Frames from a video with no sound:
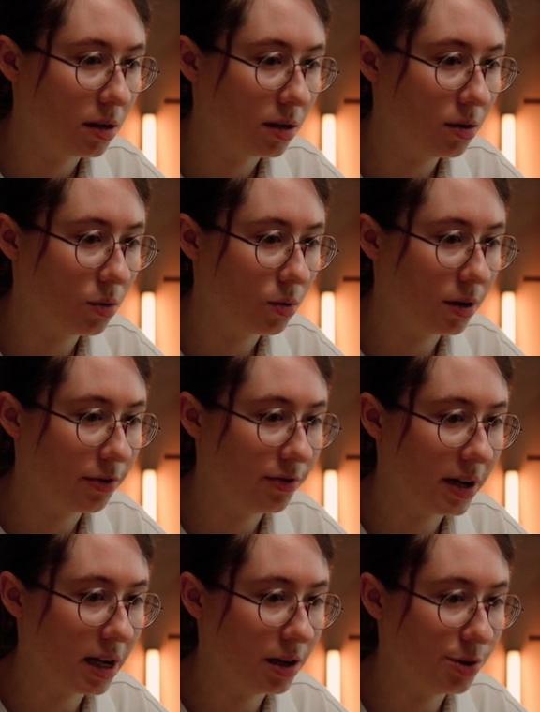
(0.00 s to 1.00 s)
Don't want to
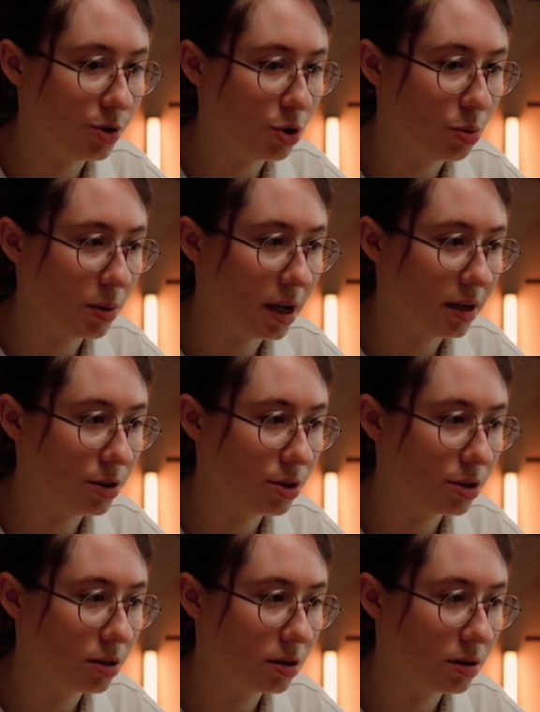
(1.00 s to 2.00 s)
fade too
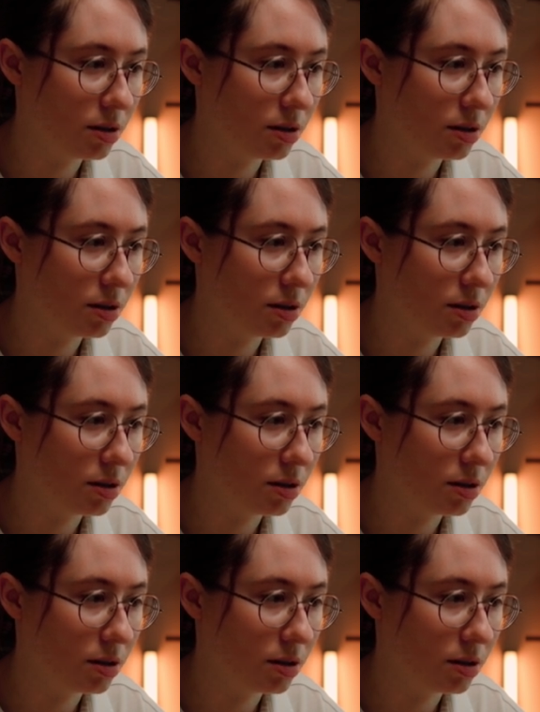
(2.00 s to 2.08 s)
much.